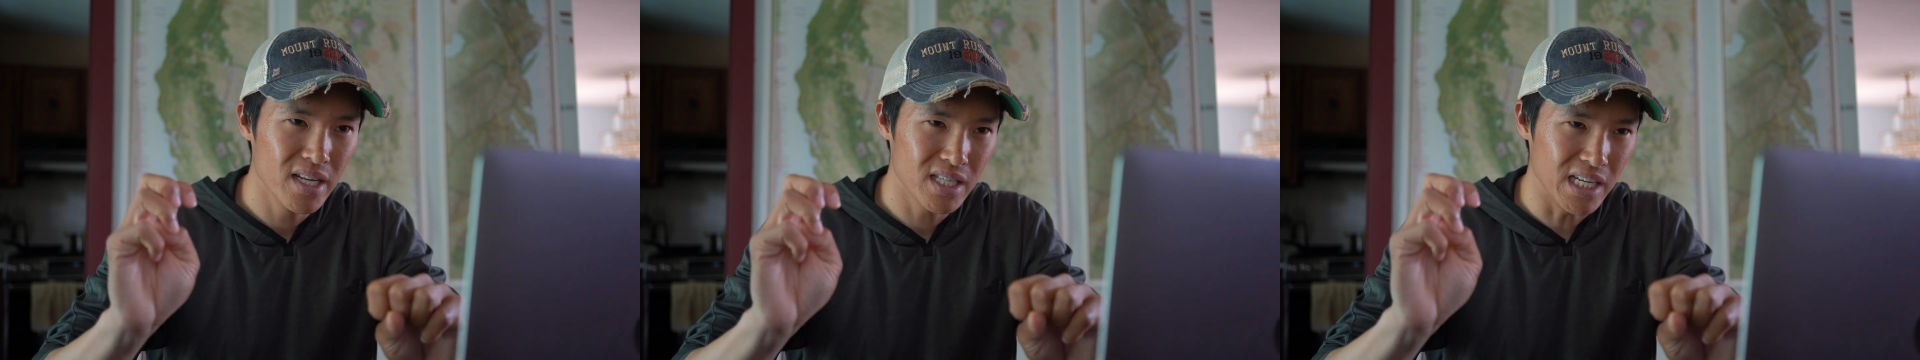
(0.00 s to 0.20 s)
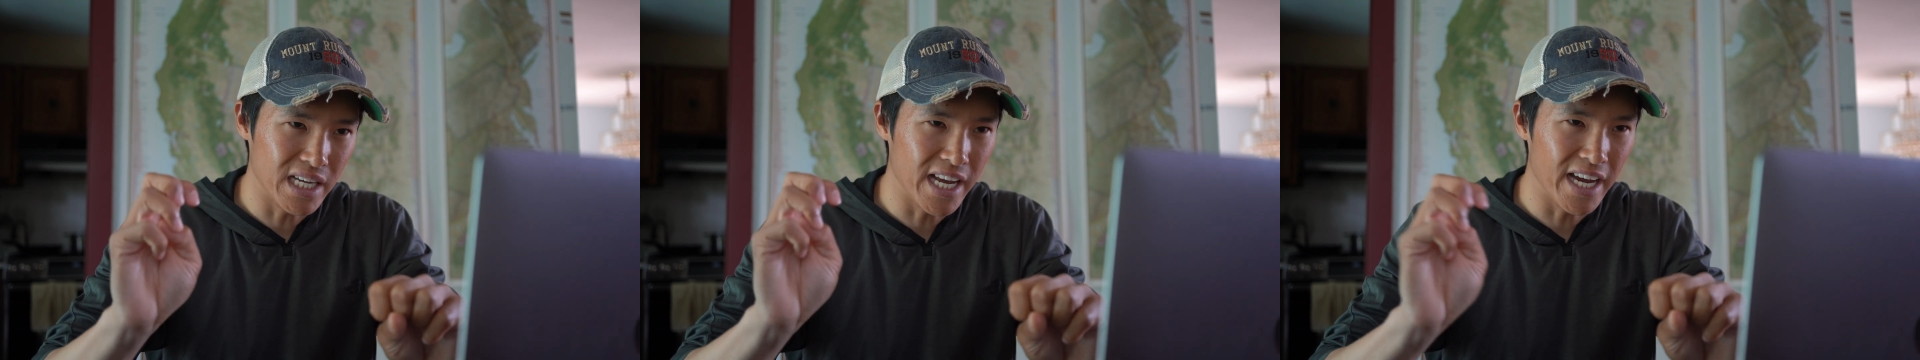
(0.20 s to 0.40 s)

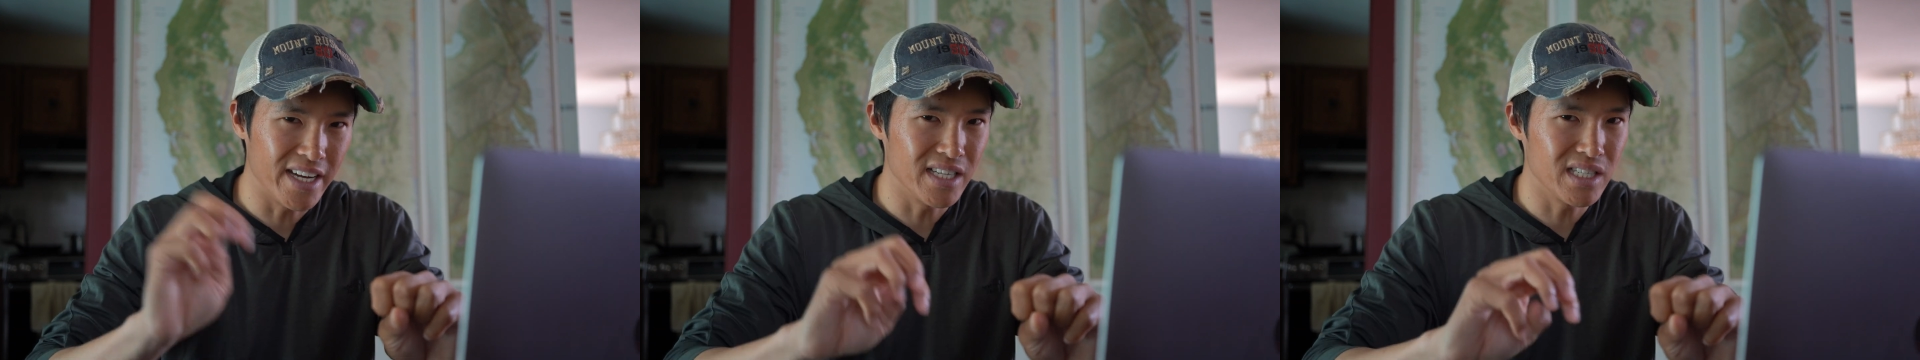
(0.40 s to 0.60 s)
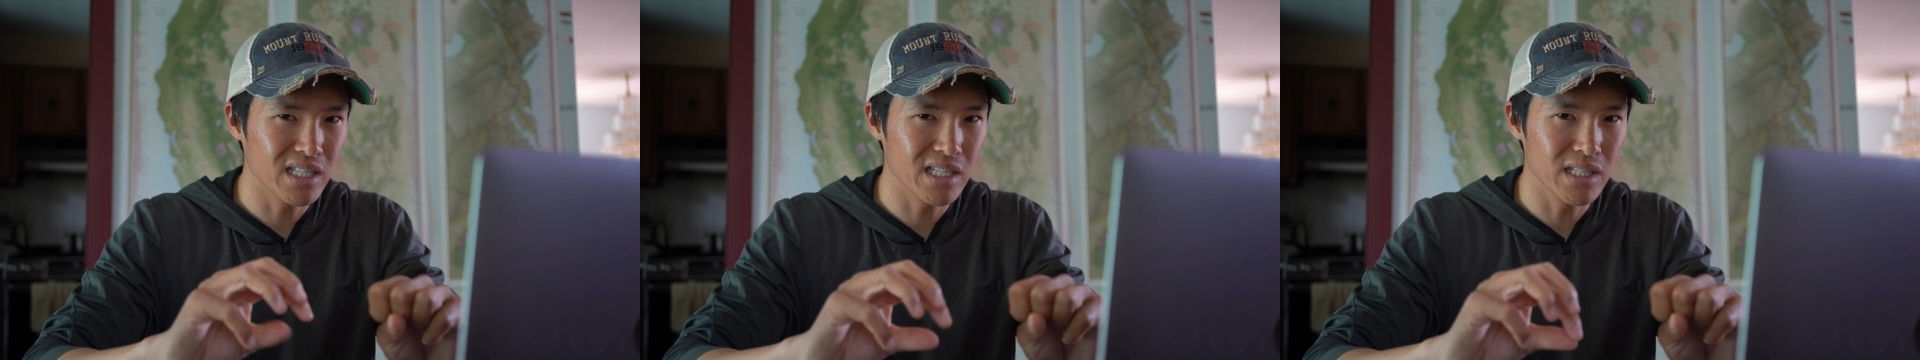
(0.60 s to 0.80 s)
to get
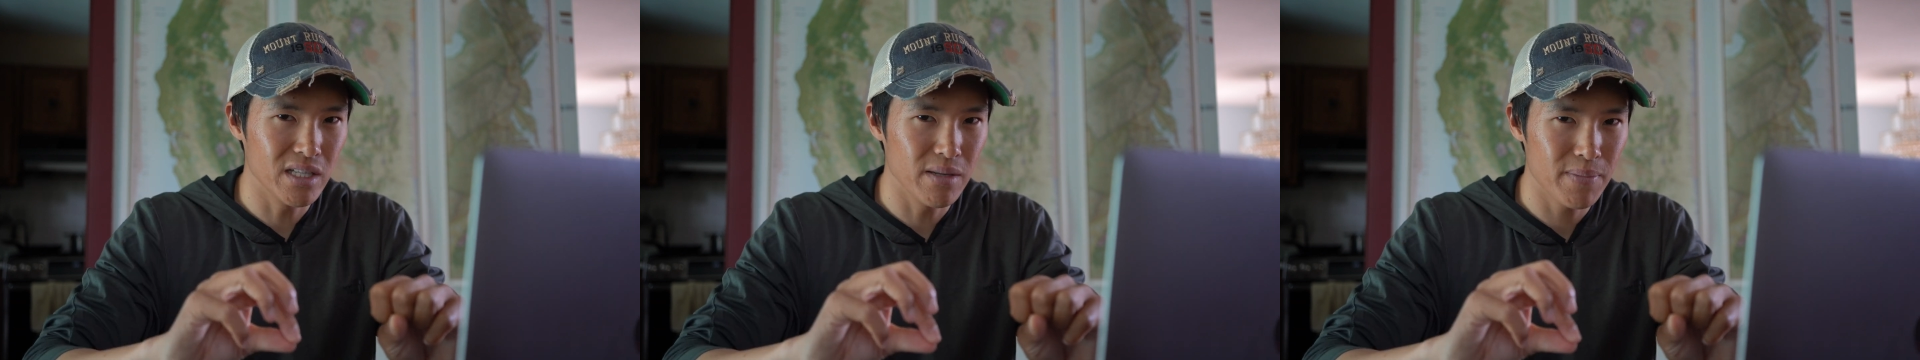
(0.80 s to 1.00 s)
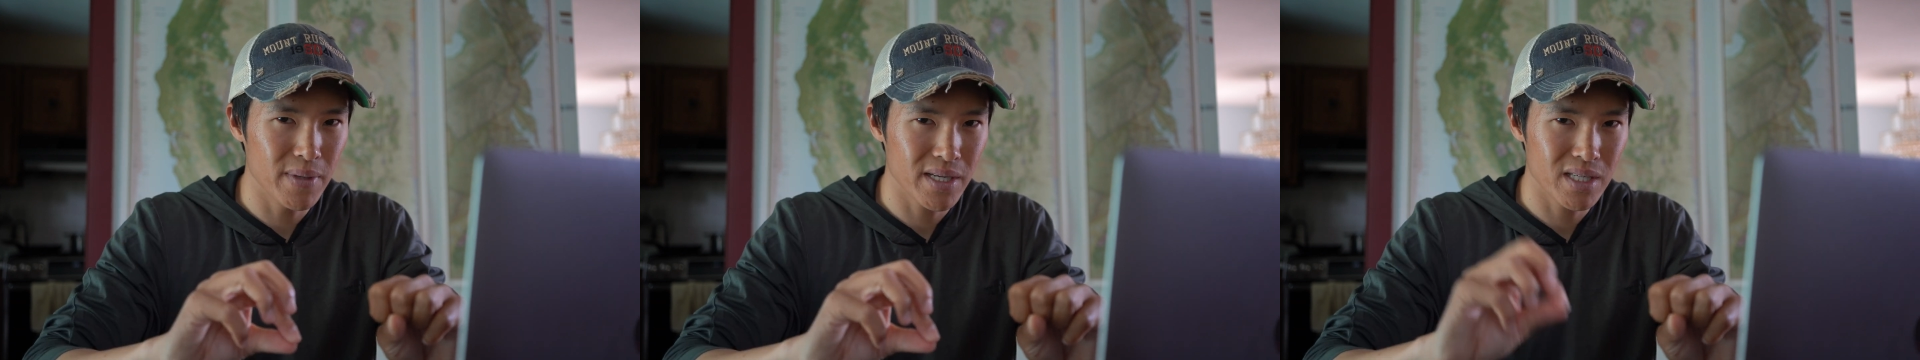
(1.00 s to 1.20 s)
into the
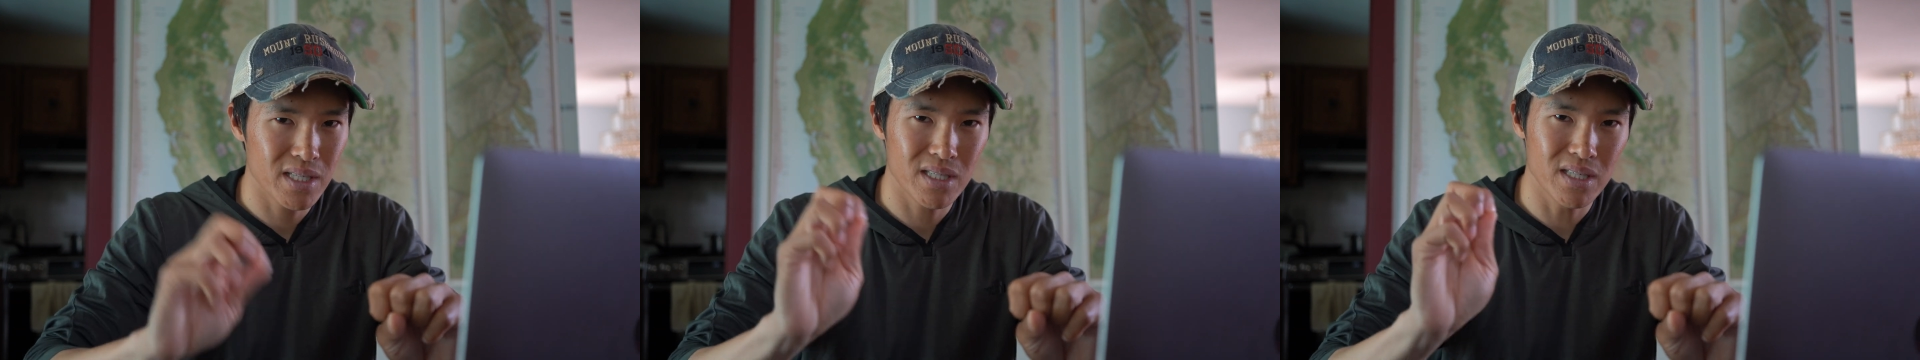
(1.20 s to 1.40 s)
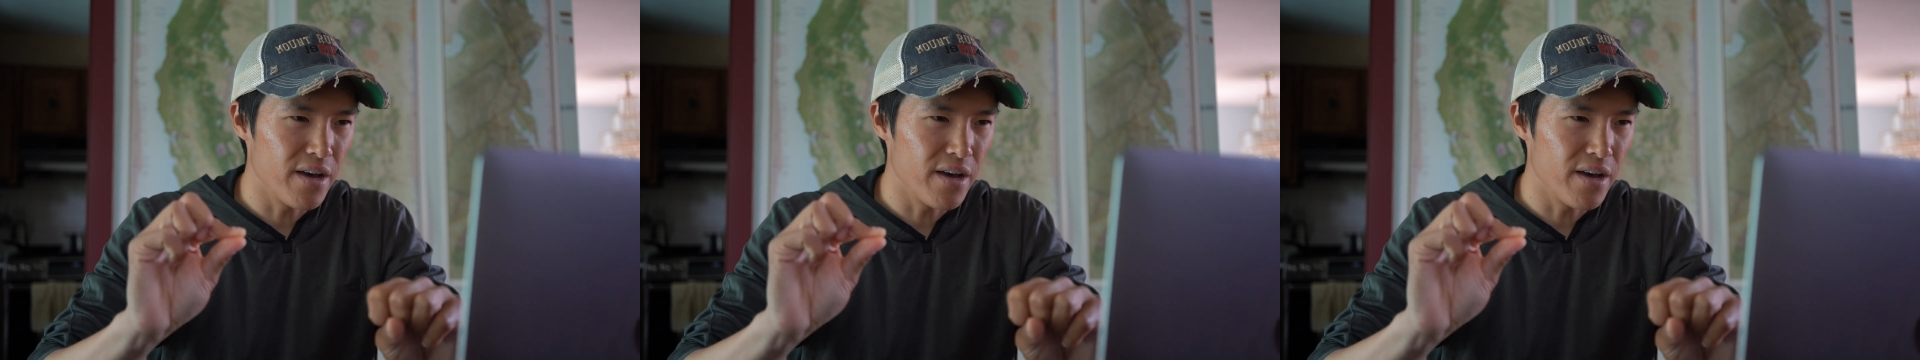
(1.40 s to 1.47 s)
Olympics.